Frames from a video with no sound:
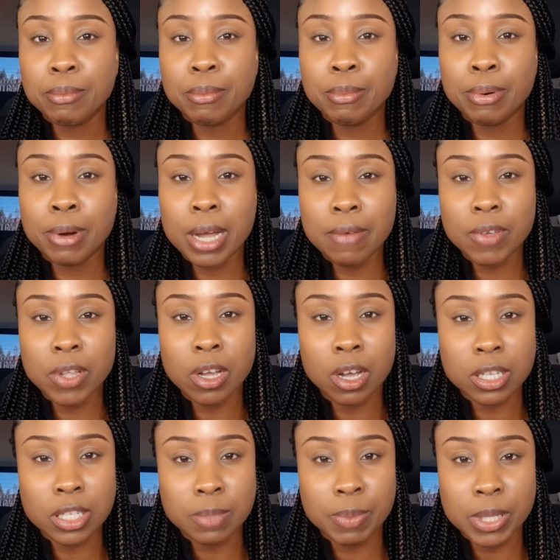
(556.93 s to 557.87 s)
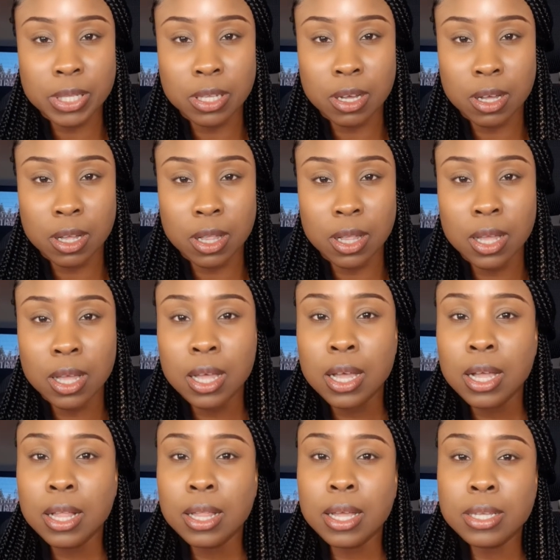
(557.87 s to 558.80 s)
private hospital,
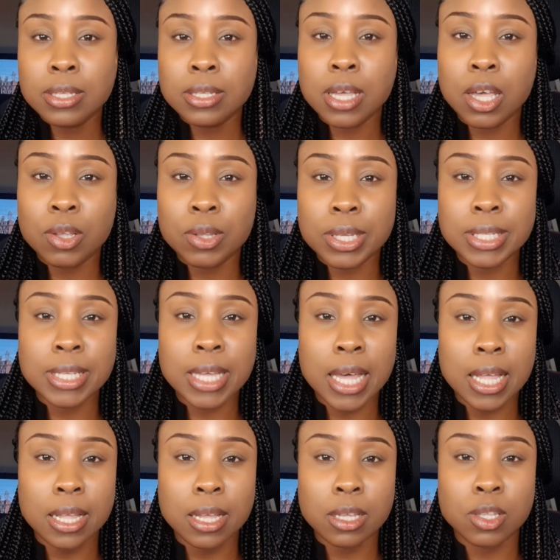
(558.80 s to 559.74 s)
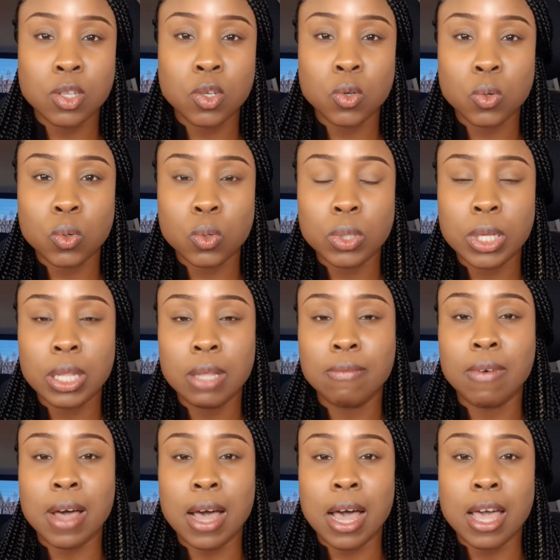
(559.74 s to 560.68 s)
let's say you decided to
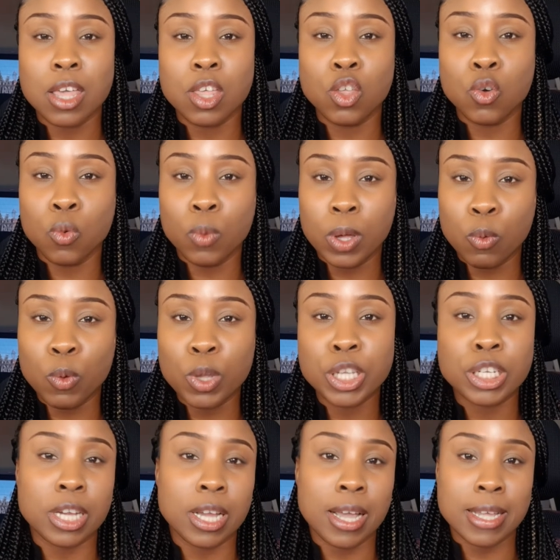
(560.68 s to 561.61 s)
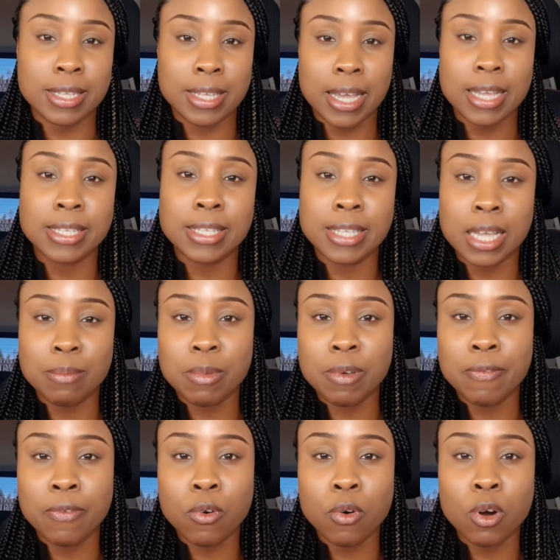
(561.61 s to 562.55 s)
deliver at UWE, which, as I said
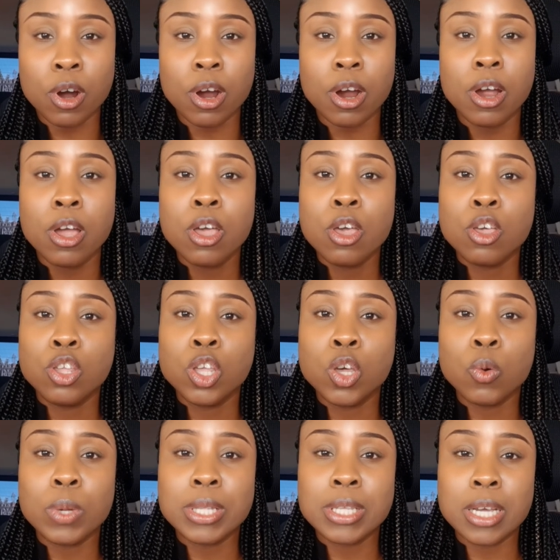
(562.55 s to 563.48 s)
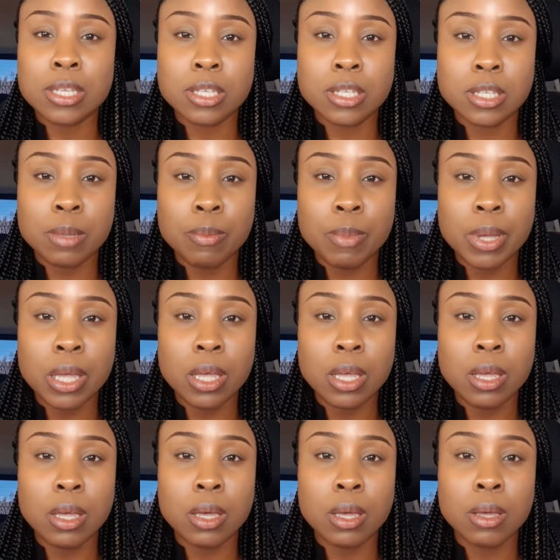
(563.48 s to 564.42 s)
before, UWE tends to
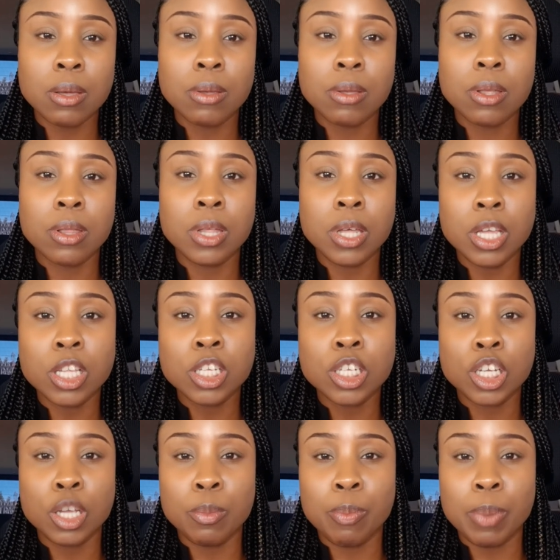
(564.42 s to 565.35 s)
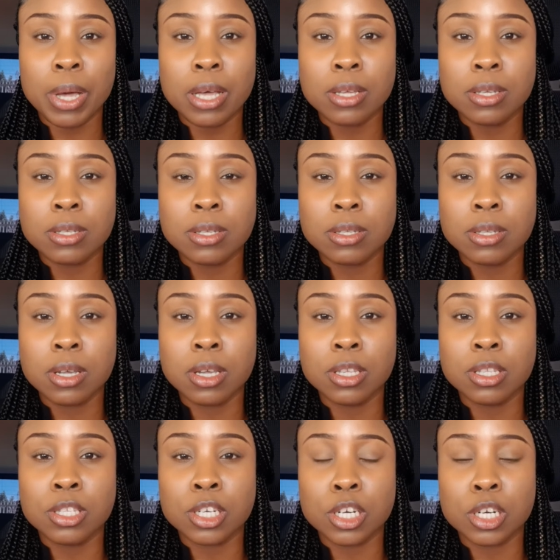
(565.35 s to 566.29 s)
be the cheapest
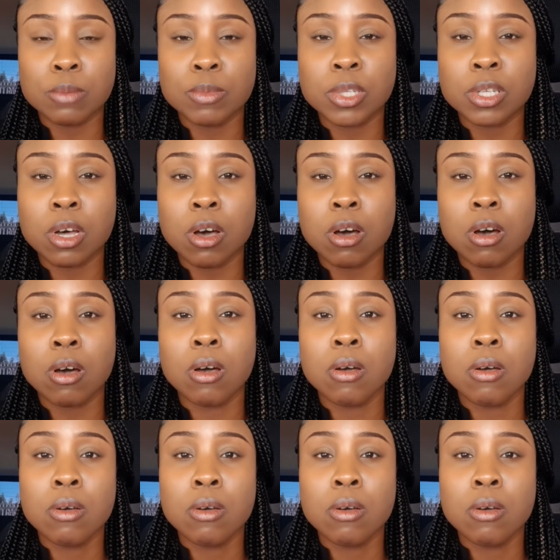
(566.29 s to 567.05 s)
in terms of